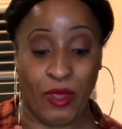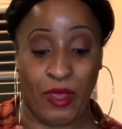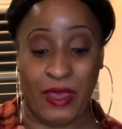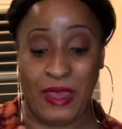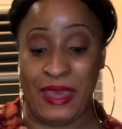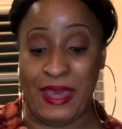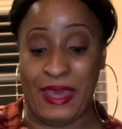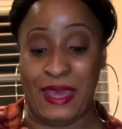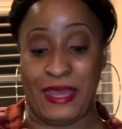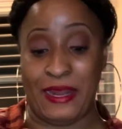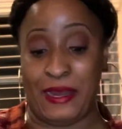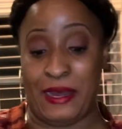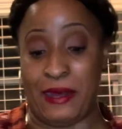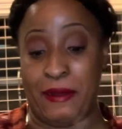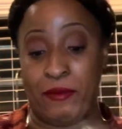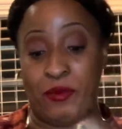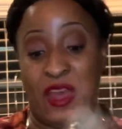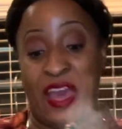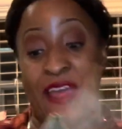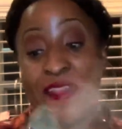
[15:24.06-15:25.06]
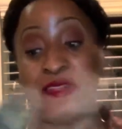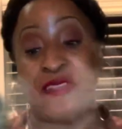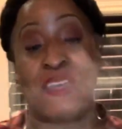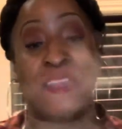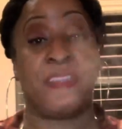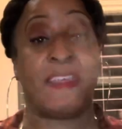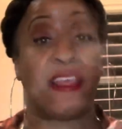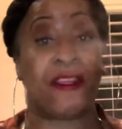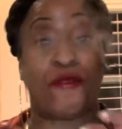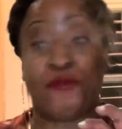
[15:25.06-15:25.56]
And then
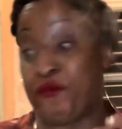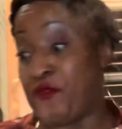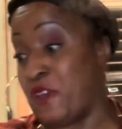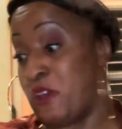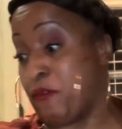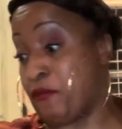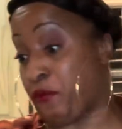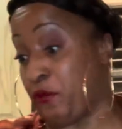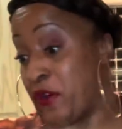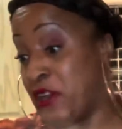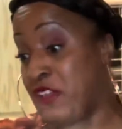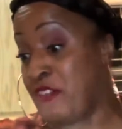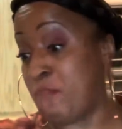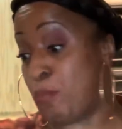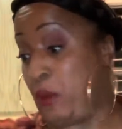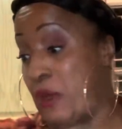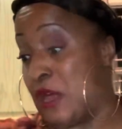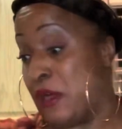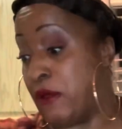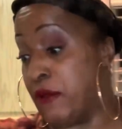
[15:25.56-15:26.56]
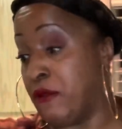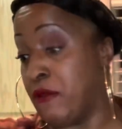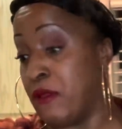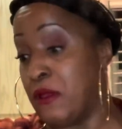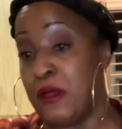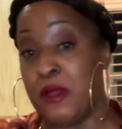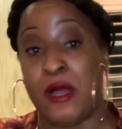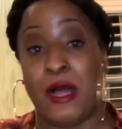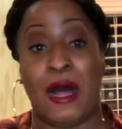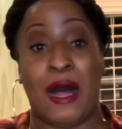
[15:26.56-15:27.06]
these freeze well.
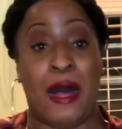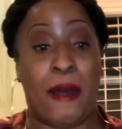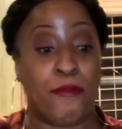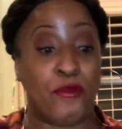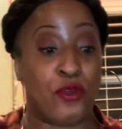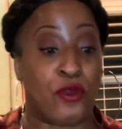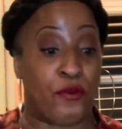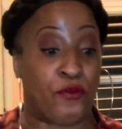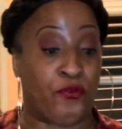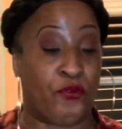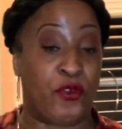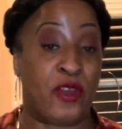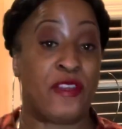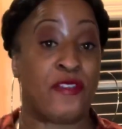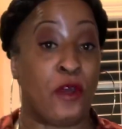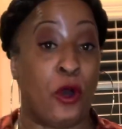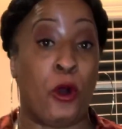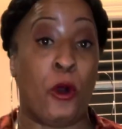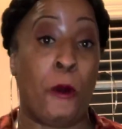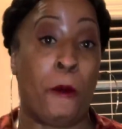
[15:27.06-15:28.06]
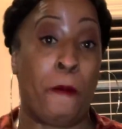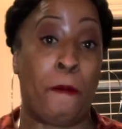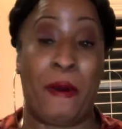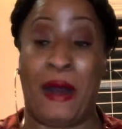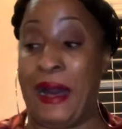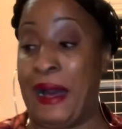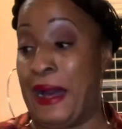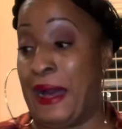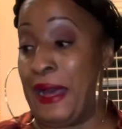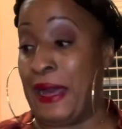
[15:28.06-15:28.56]
You can freeze a whole
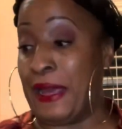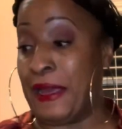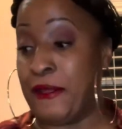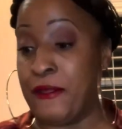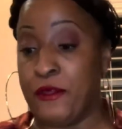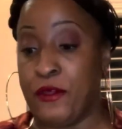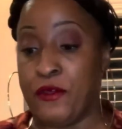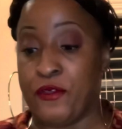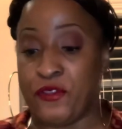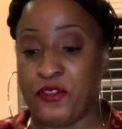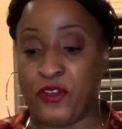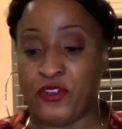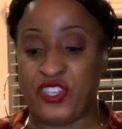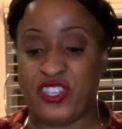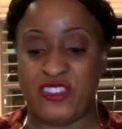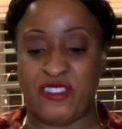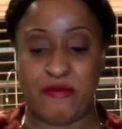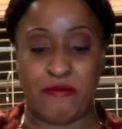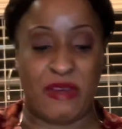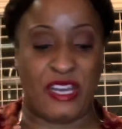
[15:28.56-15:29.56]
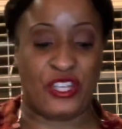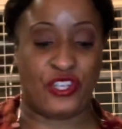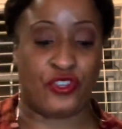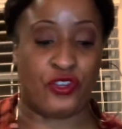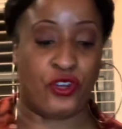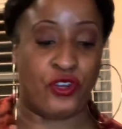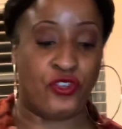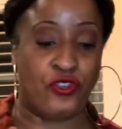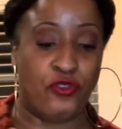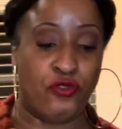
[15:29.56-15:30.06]
pie, so just make sure
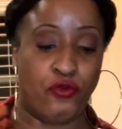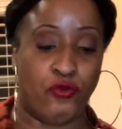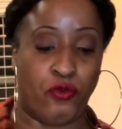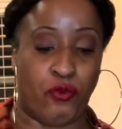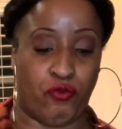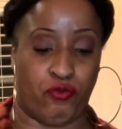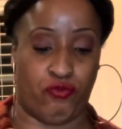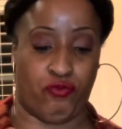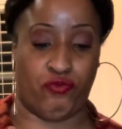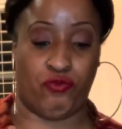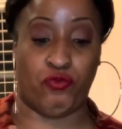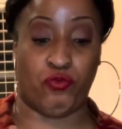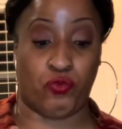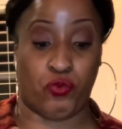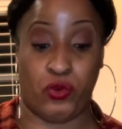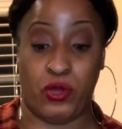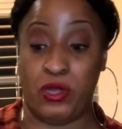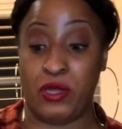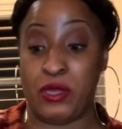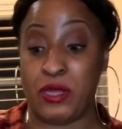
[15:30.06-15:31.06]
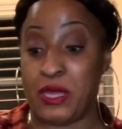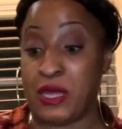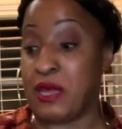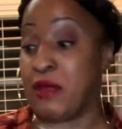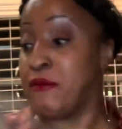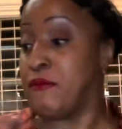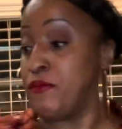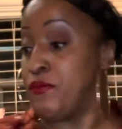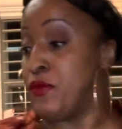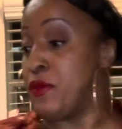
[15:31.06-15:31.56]
you really
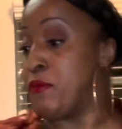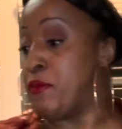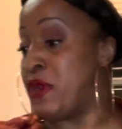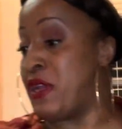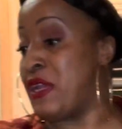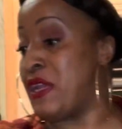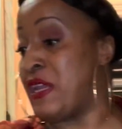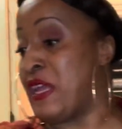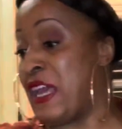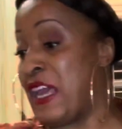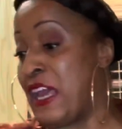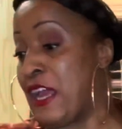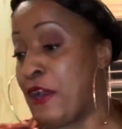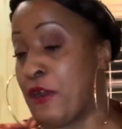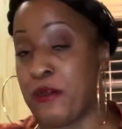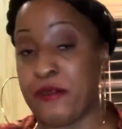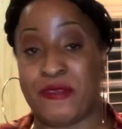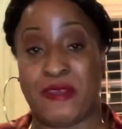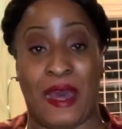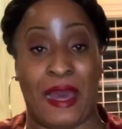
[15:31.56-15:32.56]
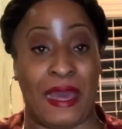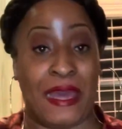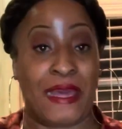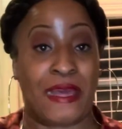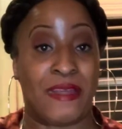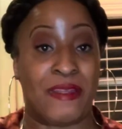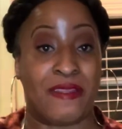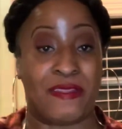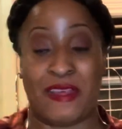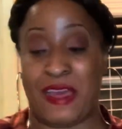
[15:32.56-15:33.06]
put it in an airtight
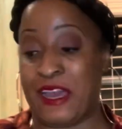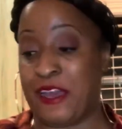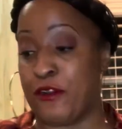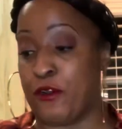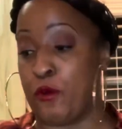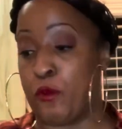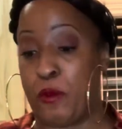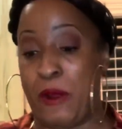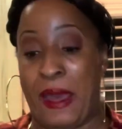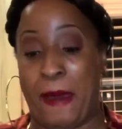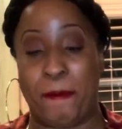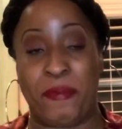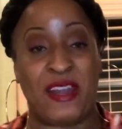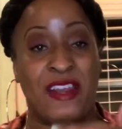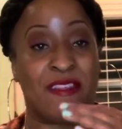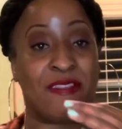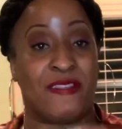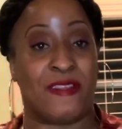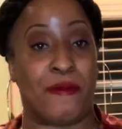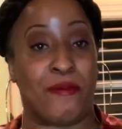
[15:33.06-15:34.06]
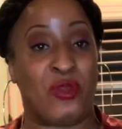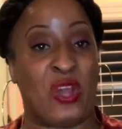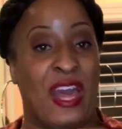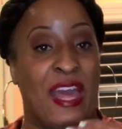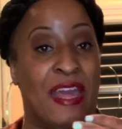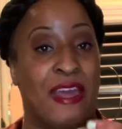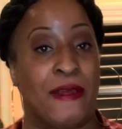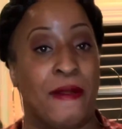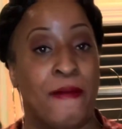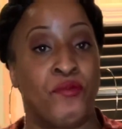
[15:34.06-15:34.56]
container, wrap it in some
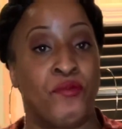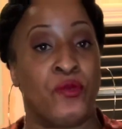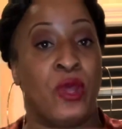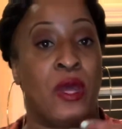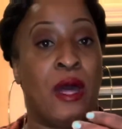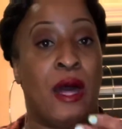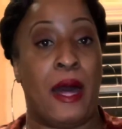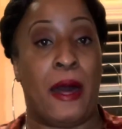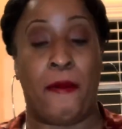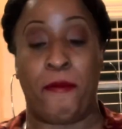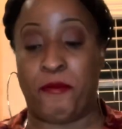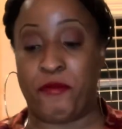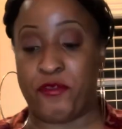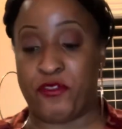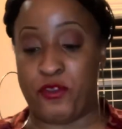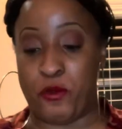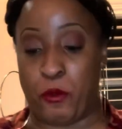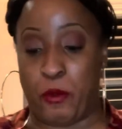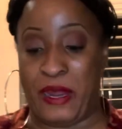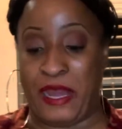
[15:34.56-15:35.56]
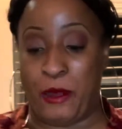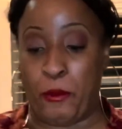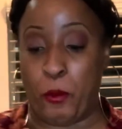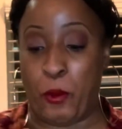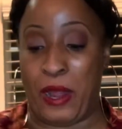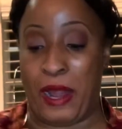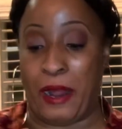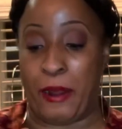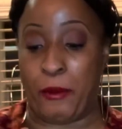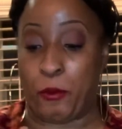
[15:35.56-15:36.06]
like saran
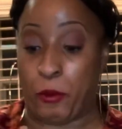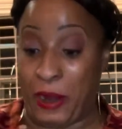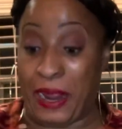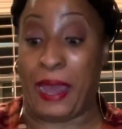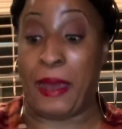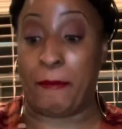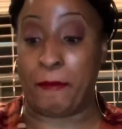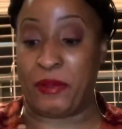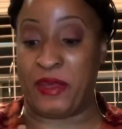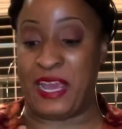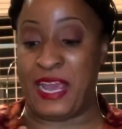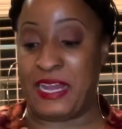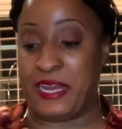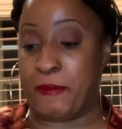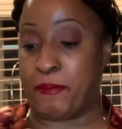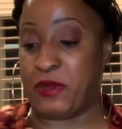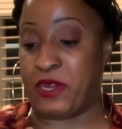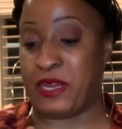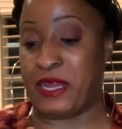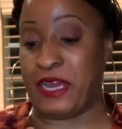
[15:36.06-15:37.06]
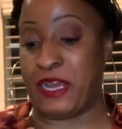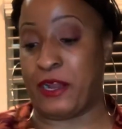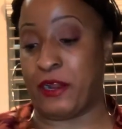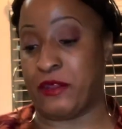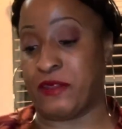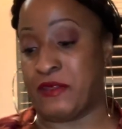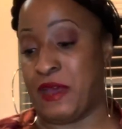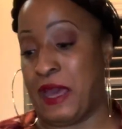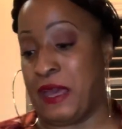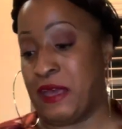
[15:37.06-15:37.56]
wrap, and then put it in an
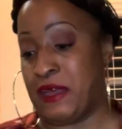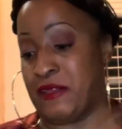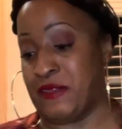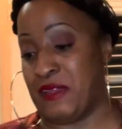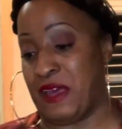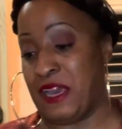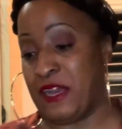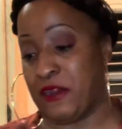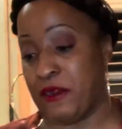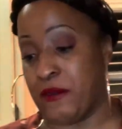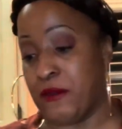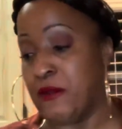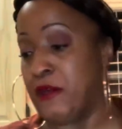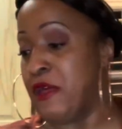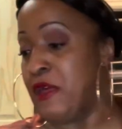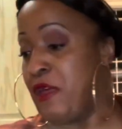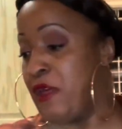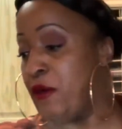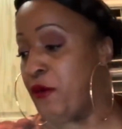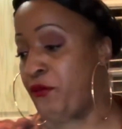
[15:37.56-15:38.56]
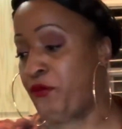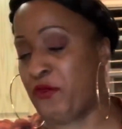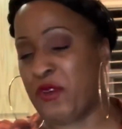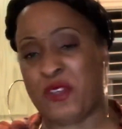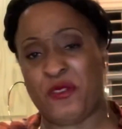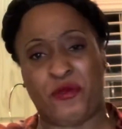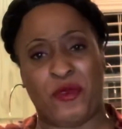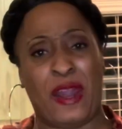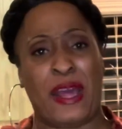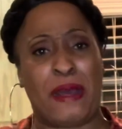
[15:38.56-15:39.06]
airtight container. It'll freeze
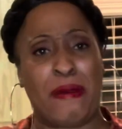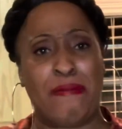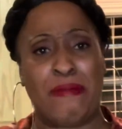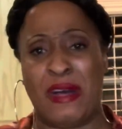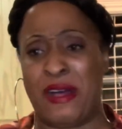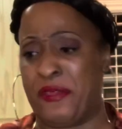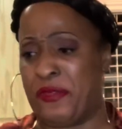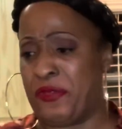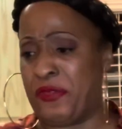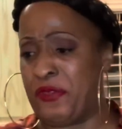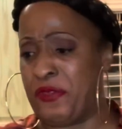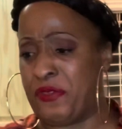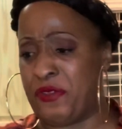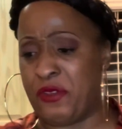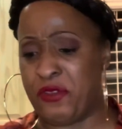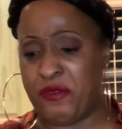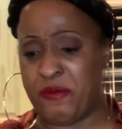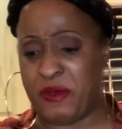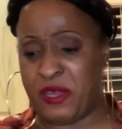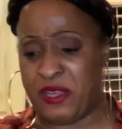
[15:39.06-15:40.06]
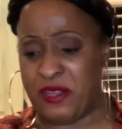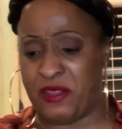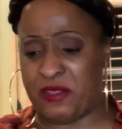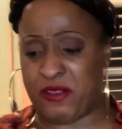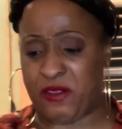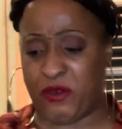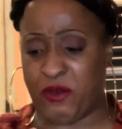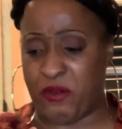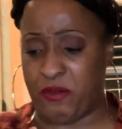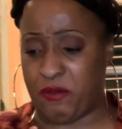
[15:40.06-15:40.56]
for like a month, so you'll be good to
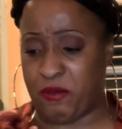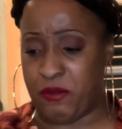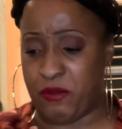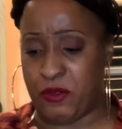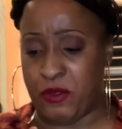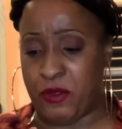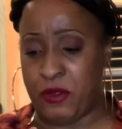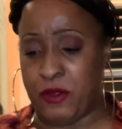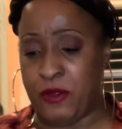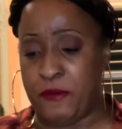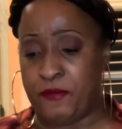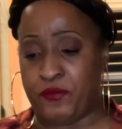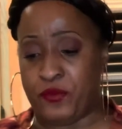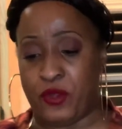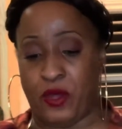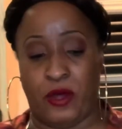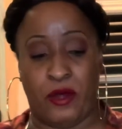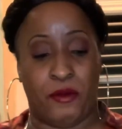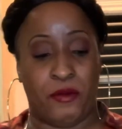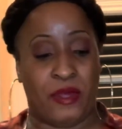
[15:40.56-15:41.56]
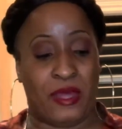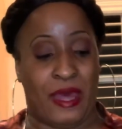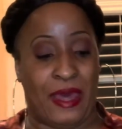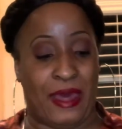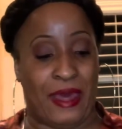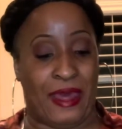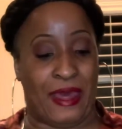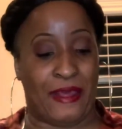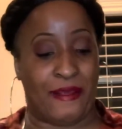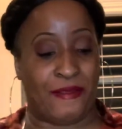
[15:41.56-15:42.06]
go.
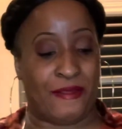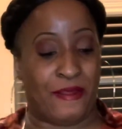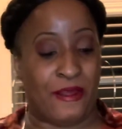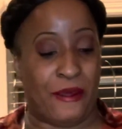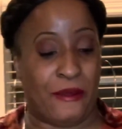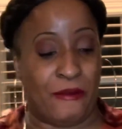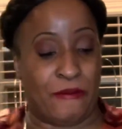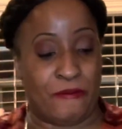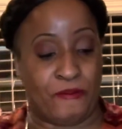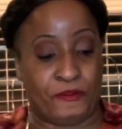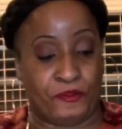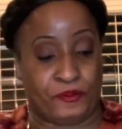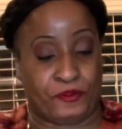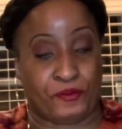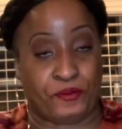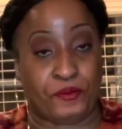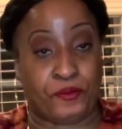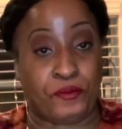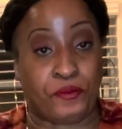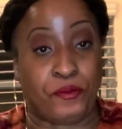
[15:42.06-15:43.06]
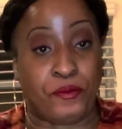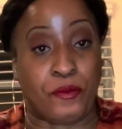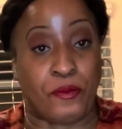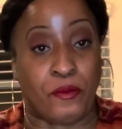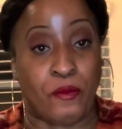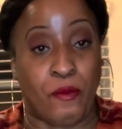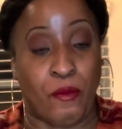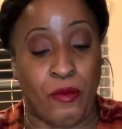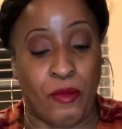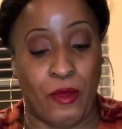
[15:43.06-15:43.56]
Okay, so
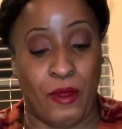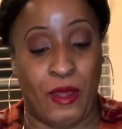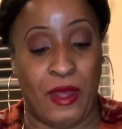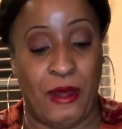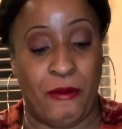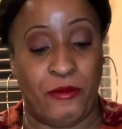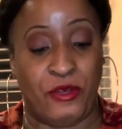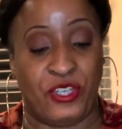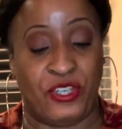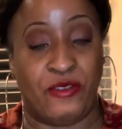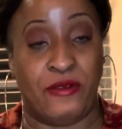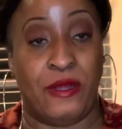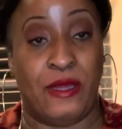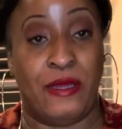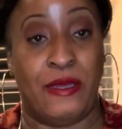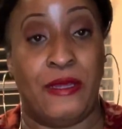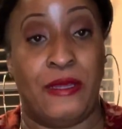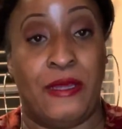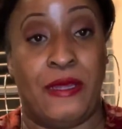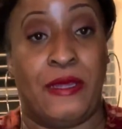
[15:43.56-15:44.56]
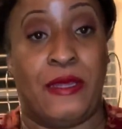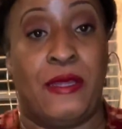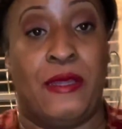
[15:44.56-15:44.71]
I want you to look